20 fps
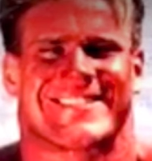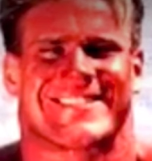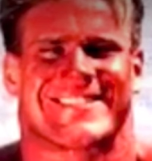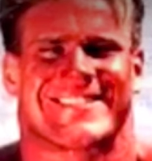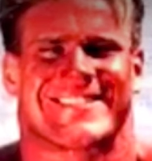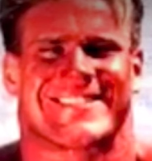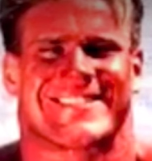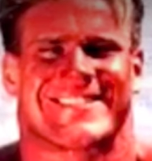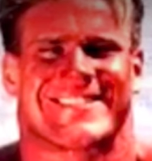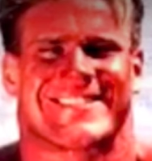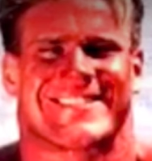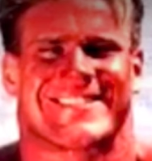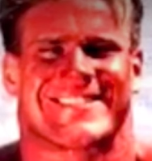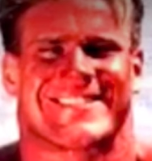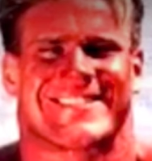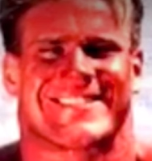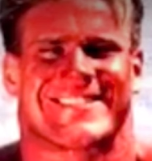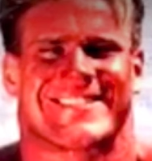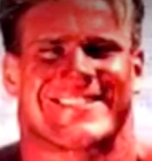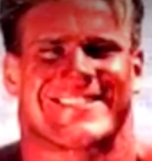
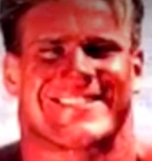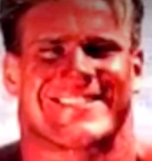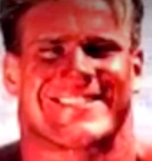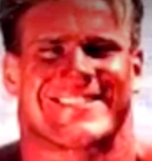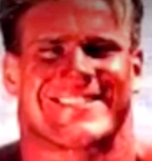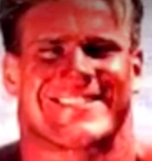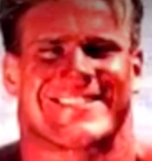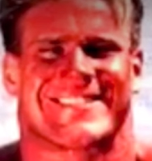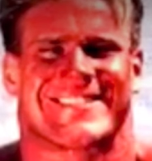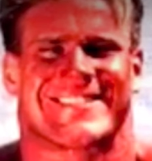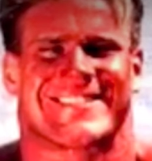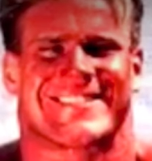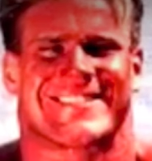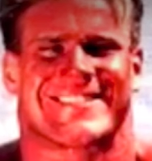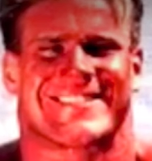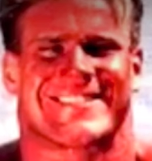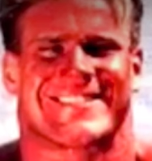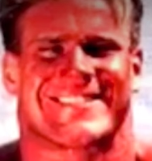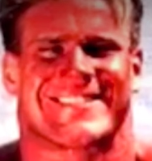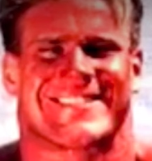
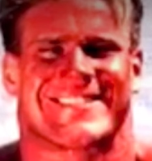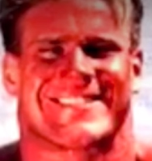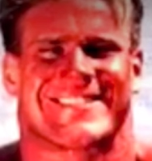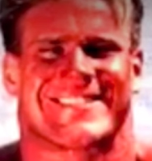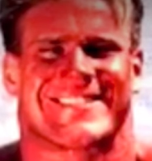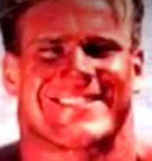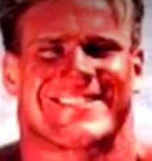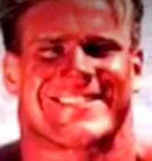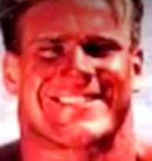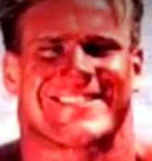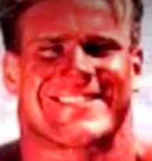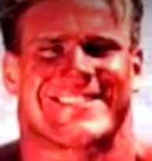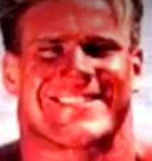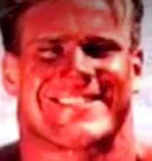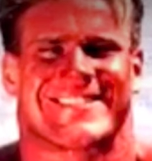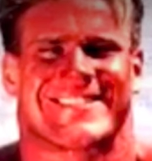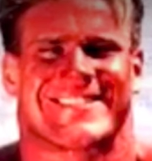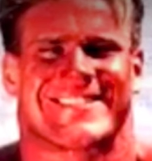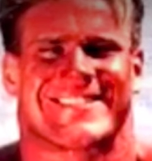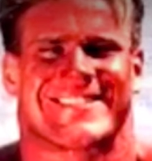
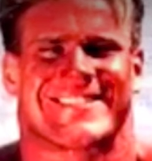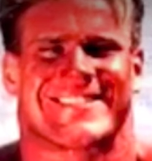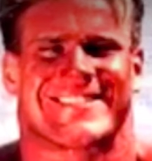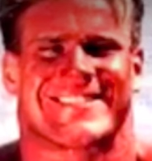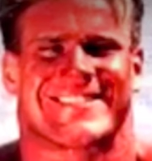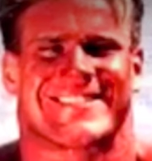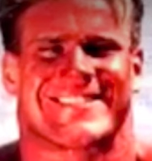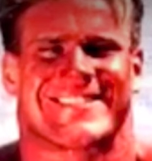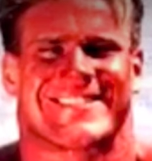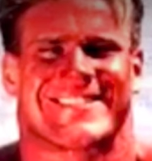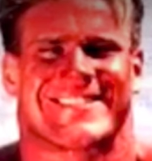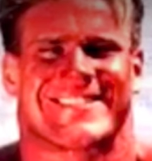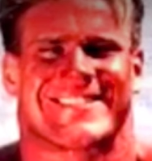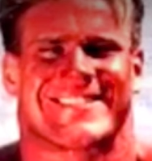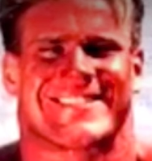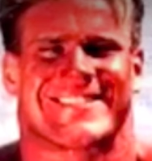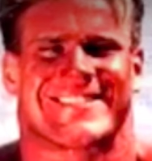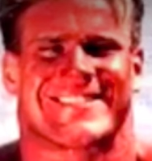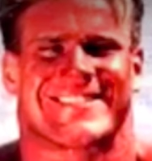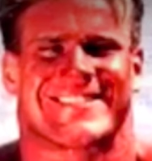
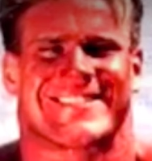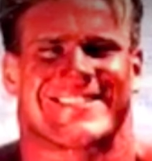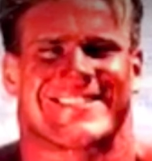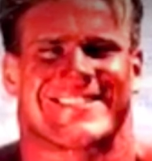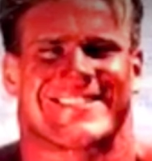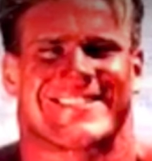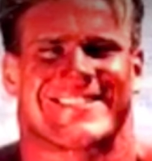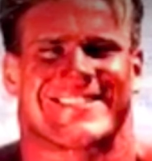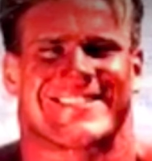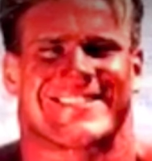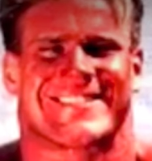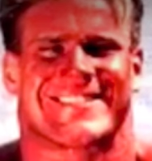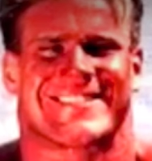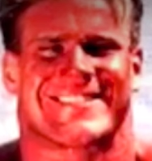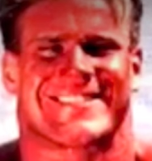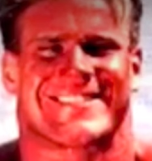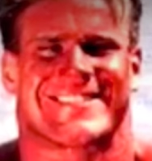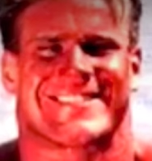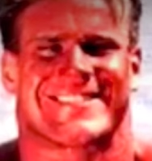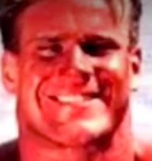
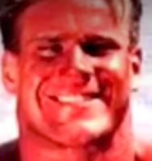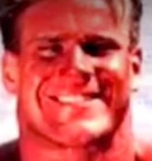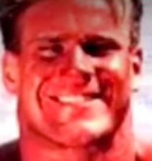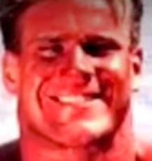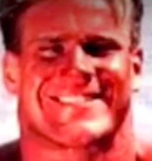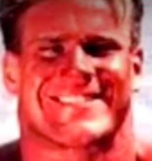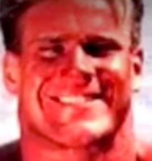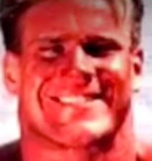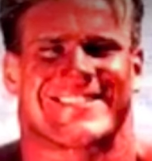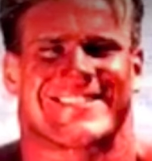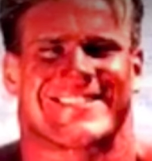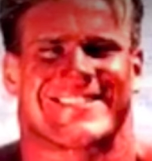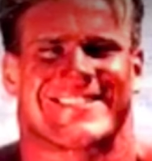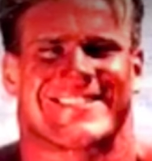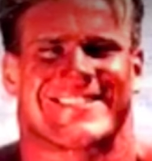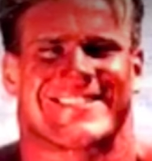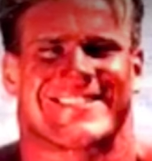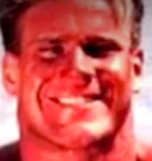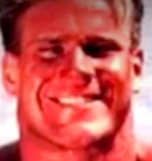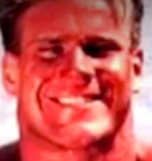
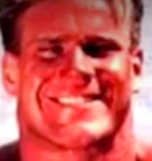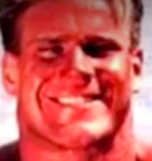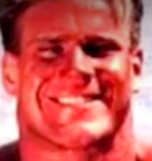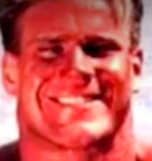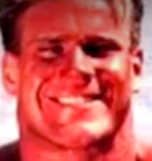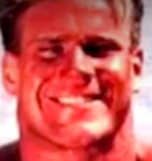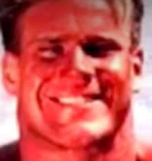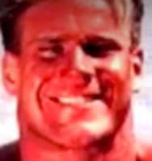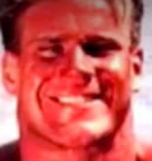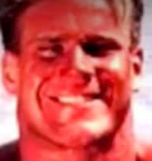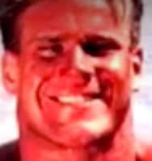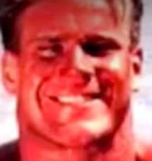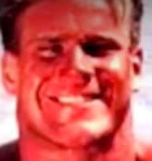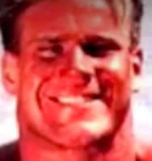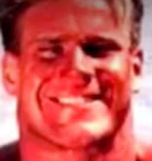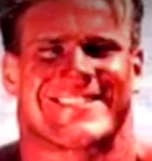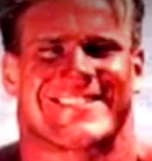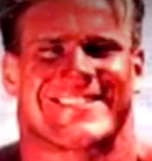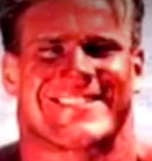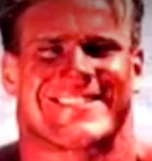
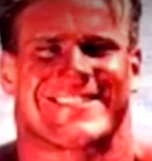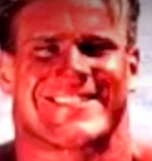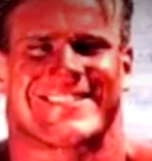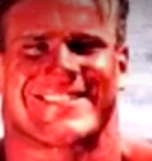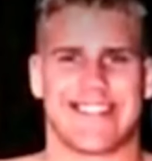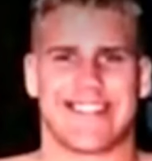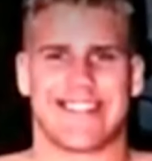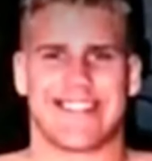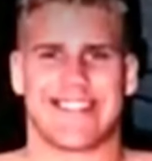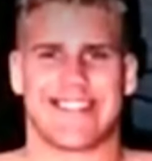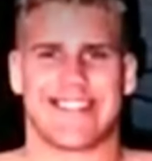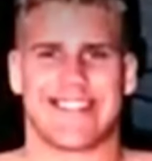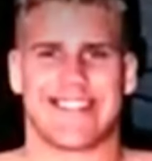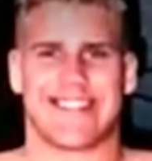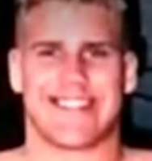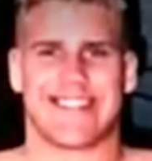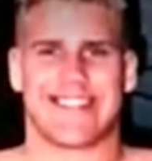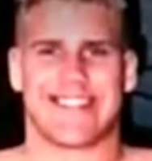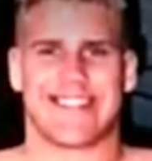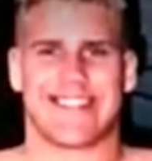(not speaking)